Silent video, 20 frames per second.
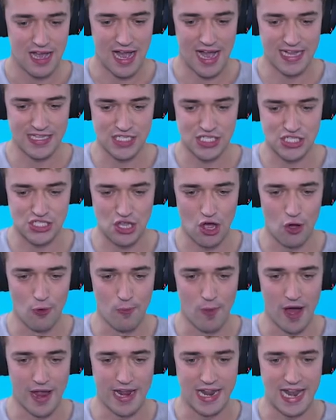I just don't
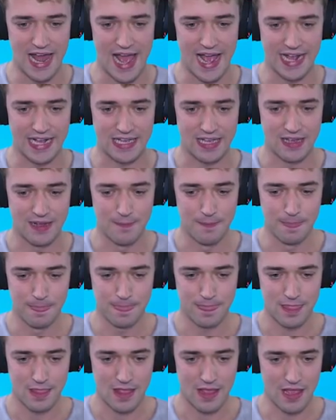want to, like,
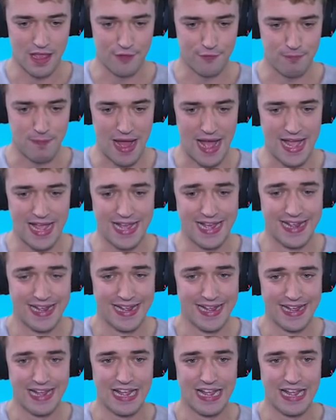if my,